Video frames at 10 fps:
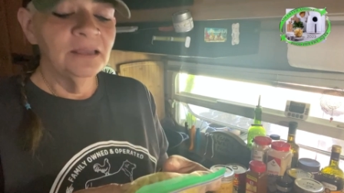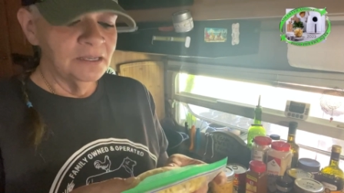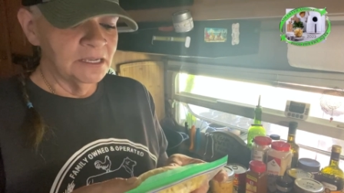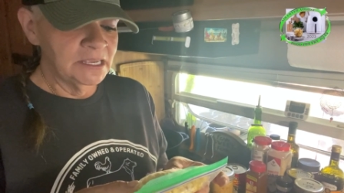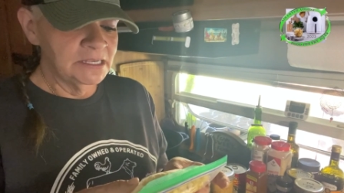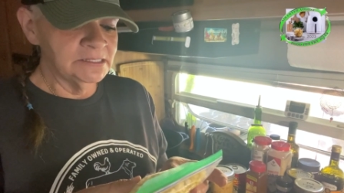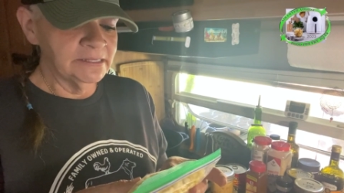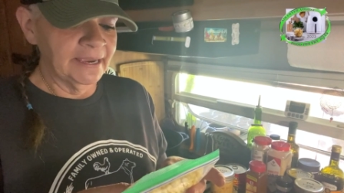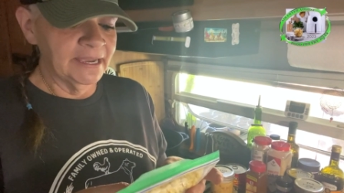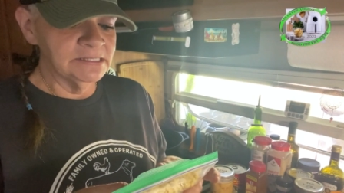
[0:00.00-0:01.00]
because
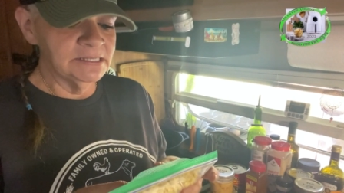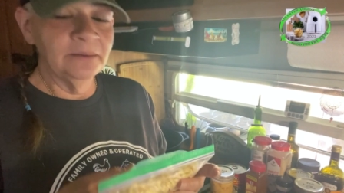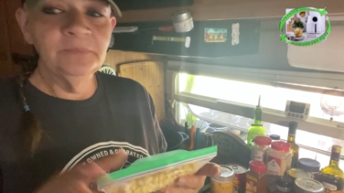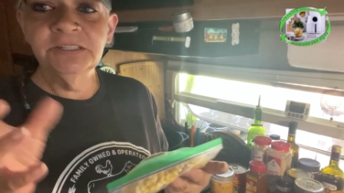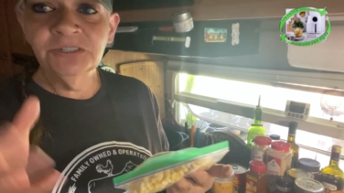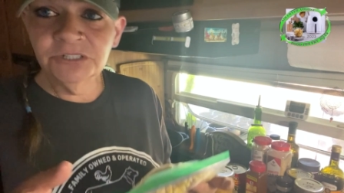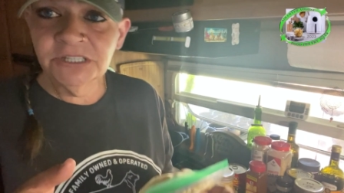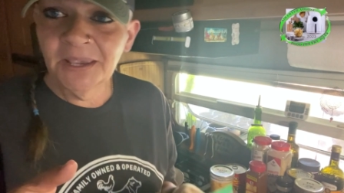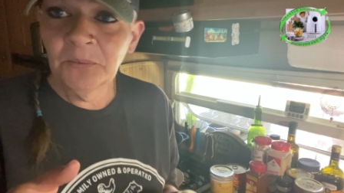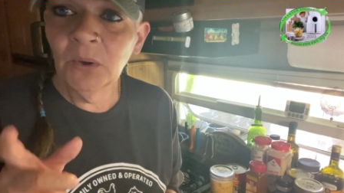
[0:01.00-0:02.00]
like I said, Mr.
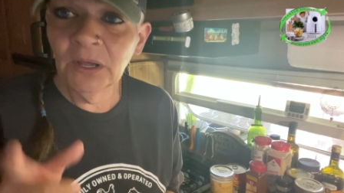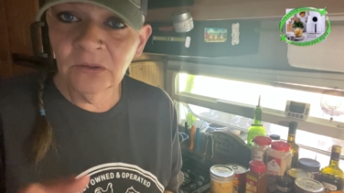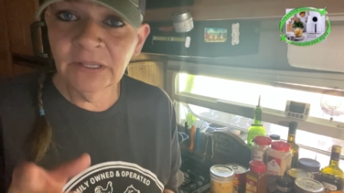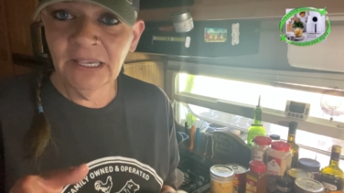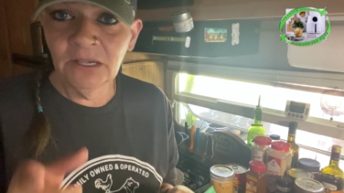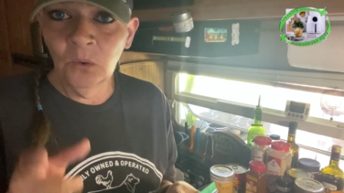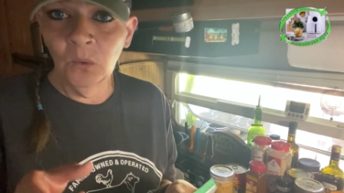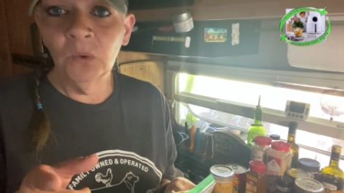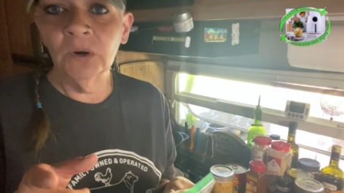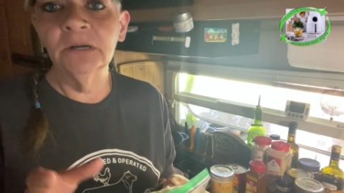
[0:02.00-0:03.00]
C will eat
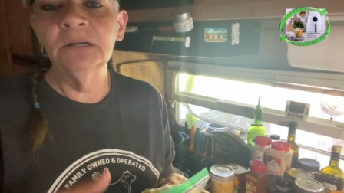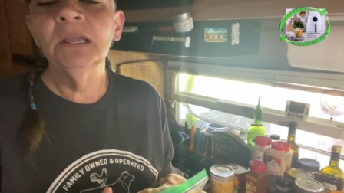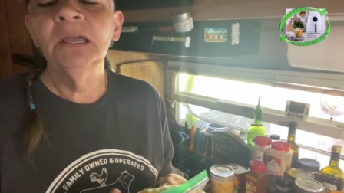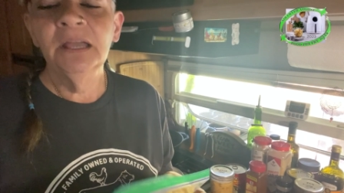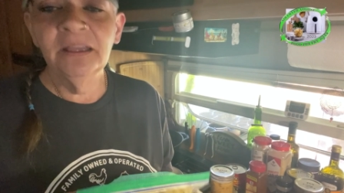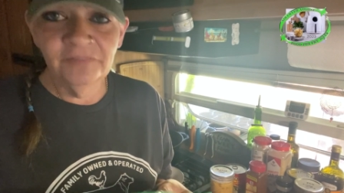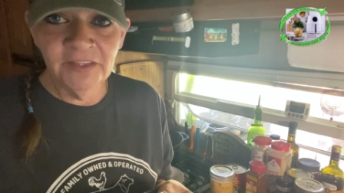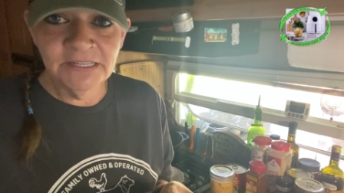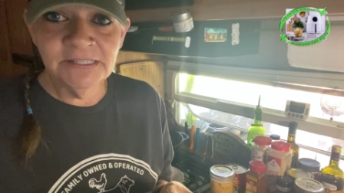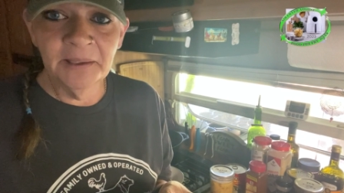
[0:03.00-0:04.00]
corn if it
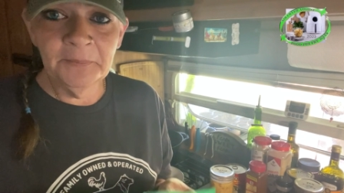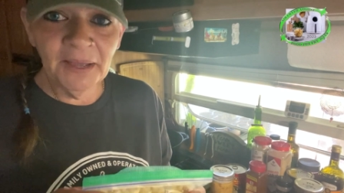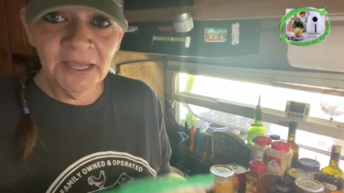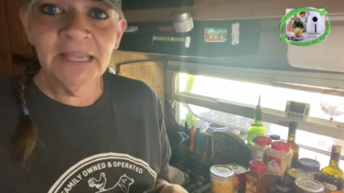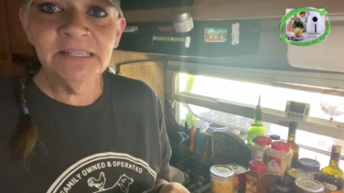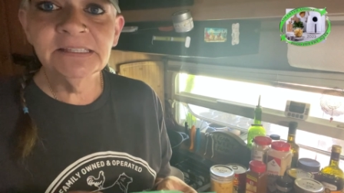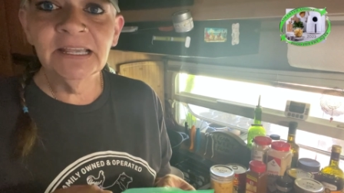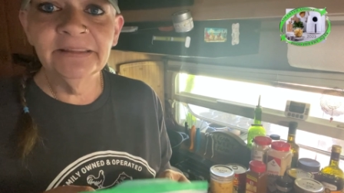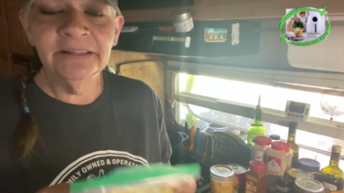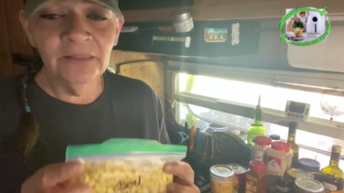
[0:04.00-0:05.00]
is a must
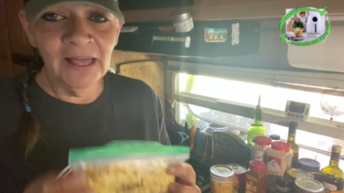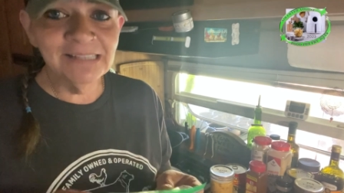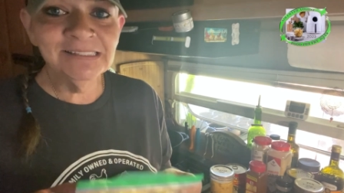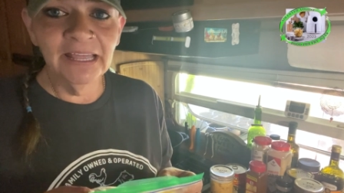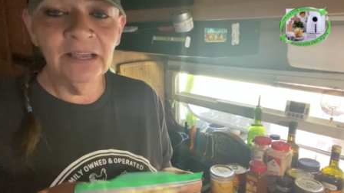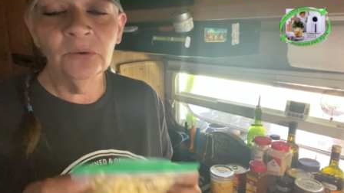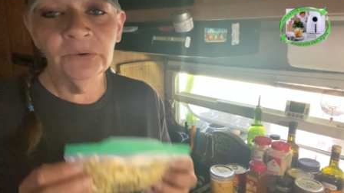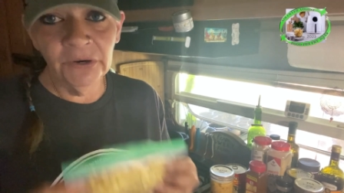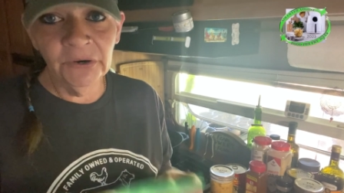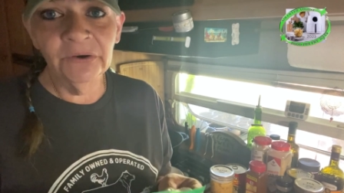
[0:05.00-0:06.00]
and the last thing on
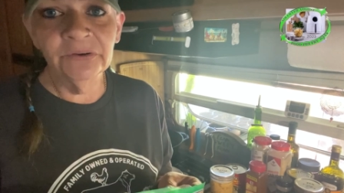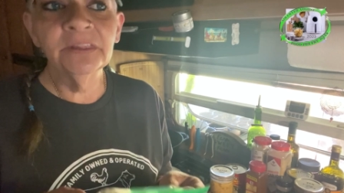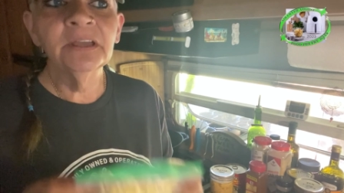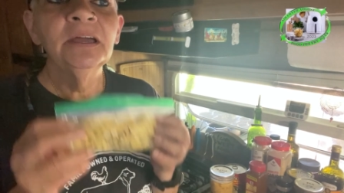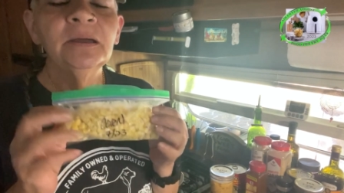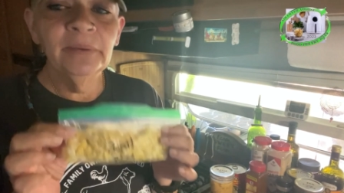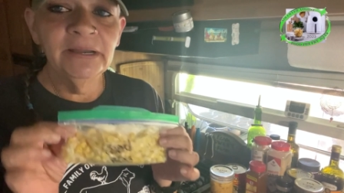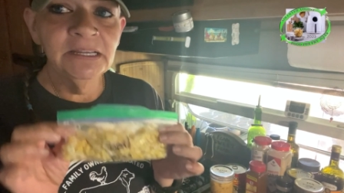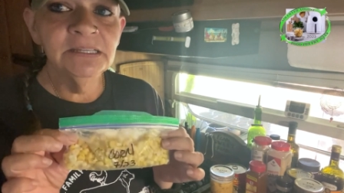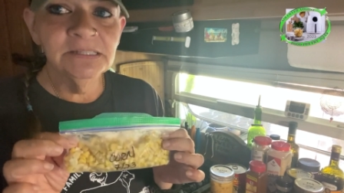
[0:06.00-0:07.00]
earth, but
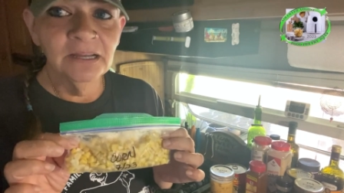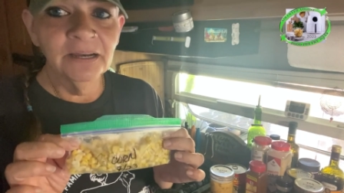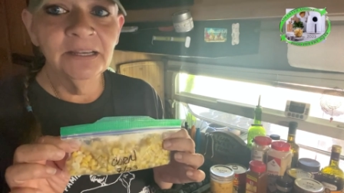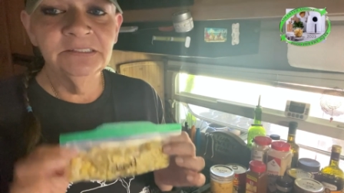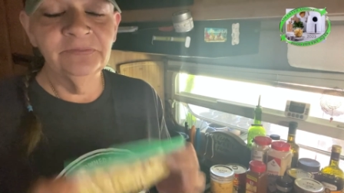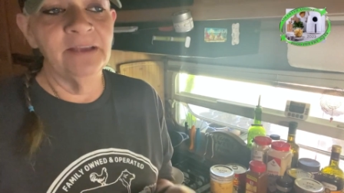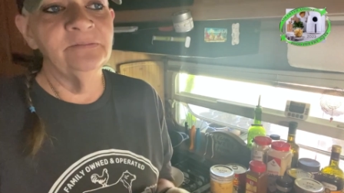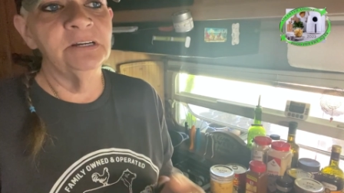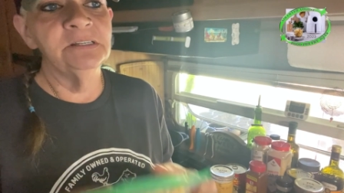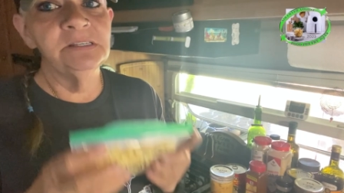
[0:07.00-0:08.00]
it is not his
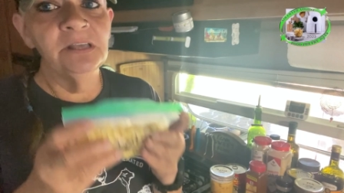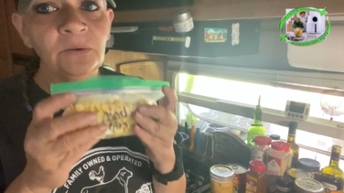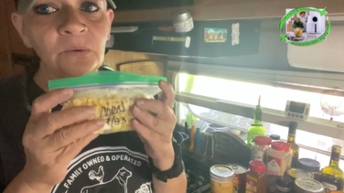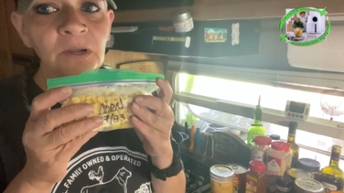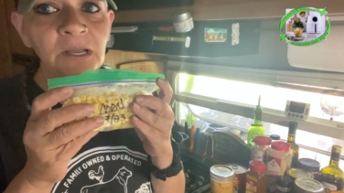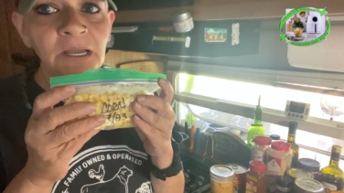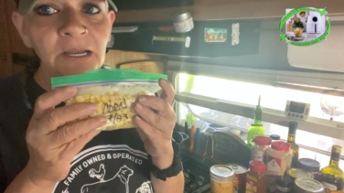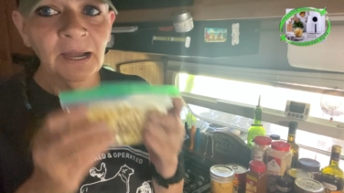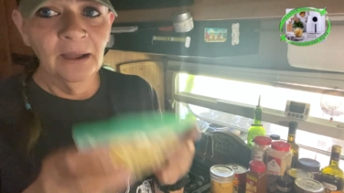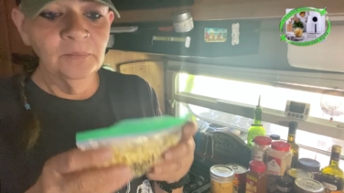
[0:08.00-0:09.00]
favorite. So
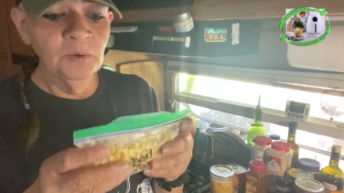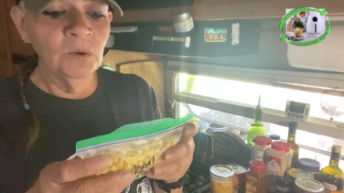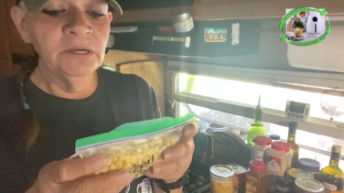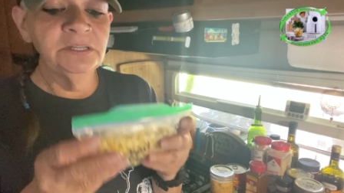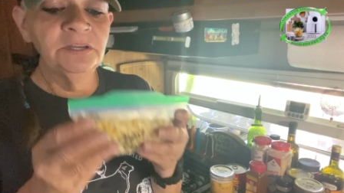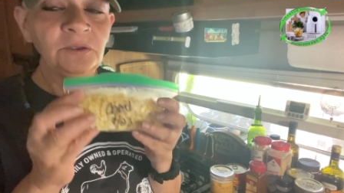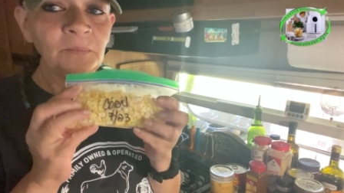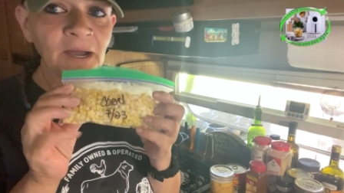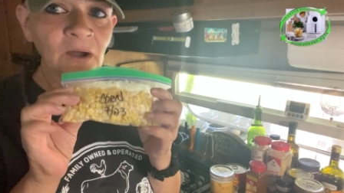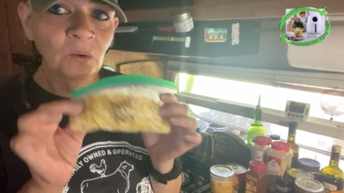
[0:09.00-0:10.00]
I'm going to do
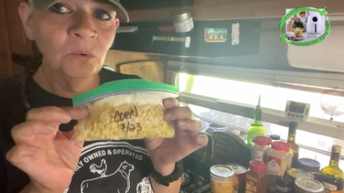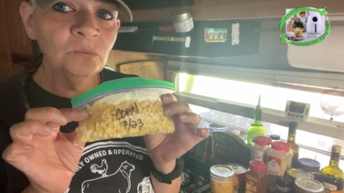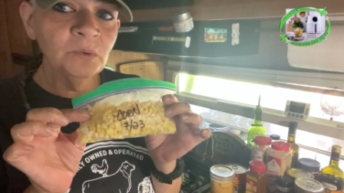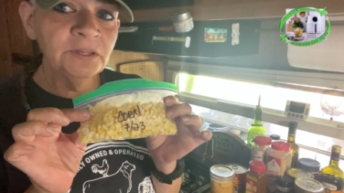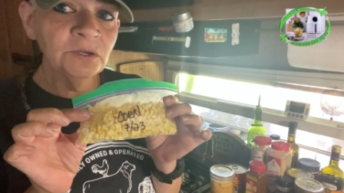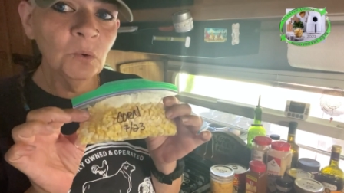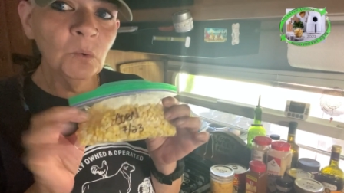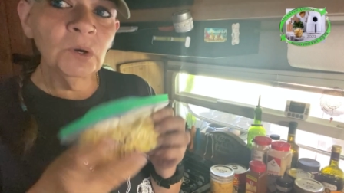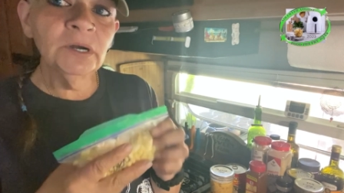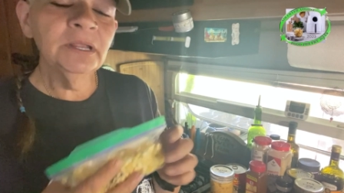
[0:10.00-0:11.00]
my own with the
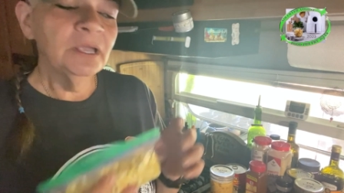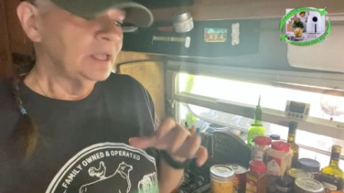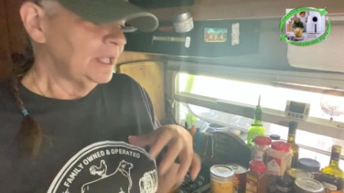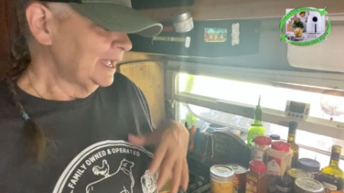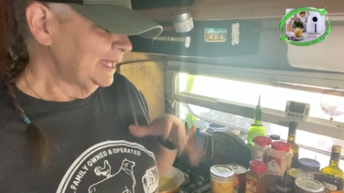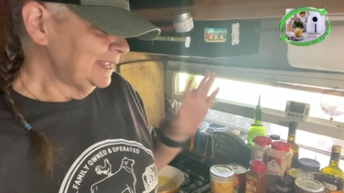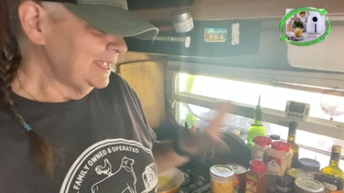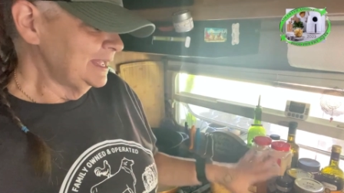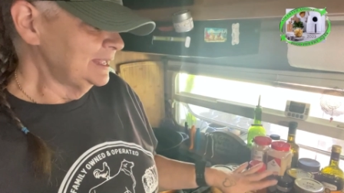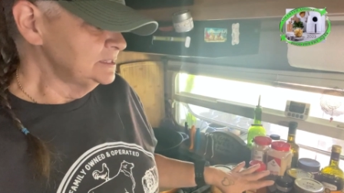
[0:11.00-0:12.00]
corn and
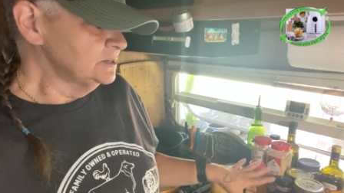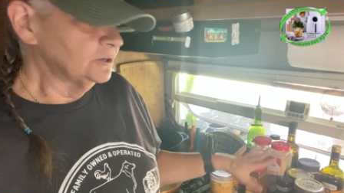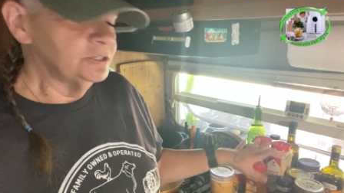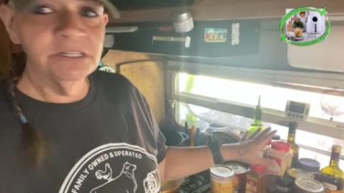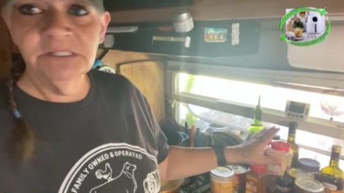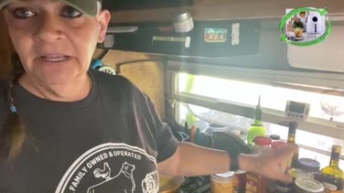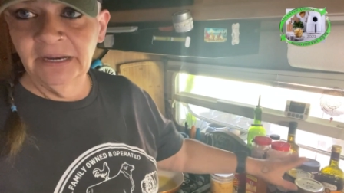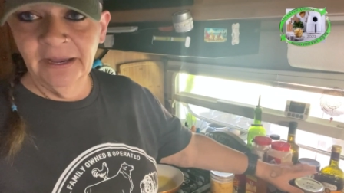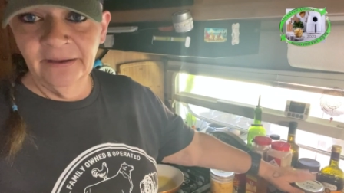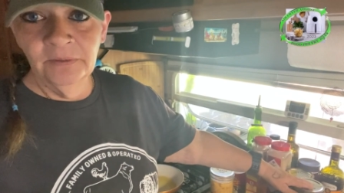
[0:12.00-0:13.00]
his are just going
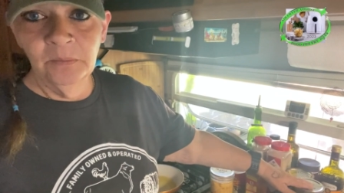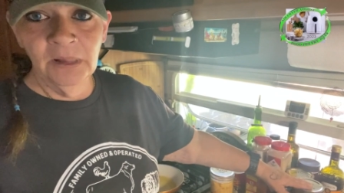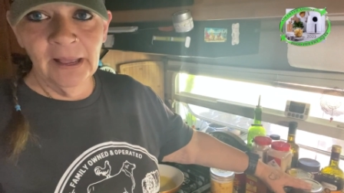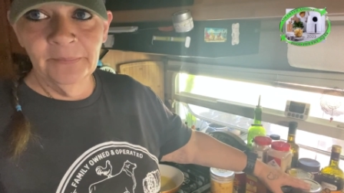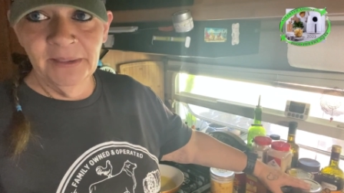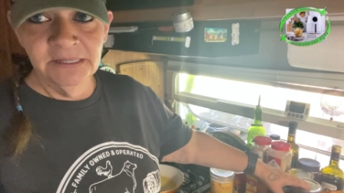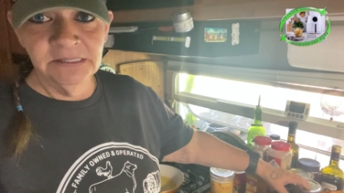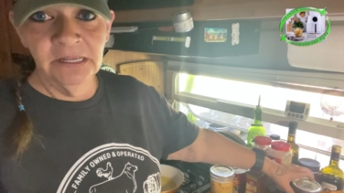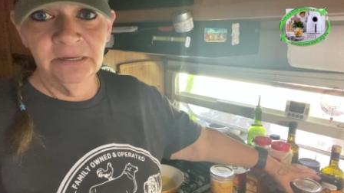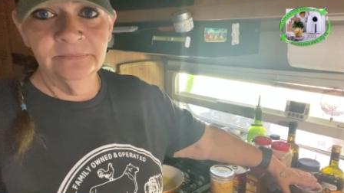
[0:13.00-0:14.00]
to have the black beans
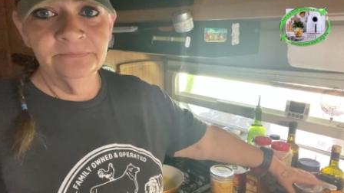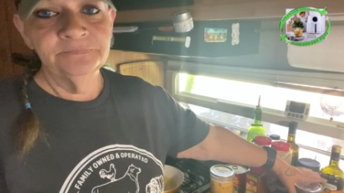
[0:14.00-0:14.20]
in them.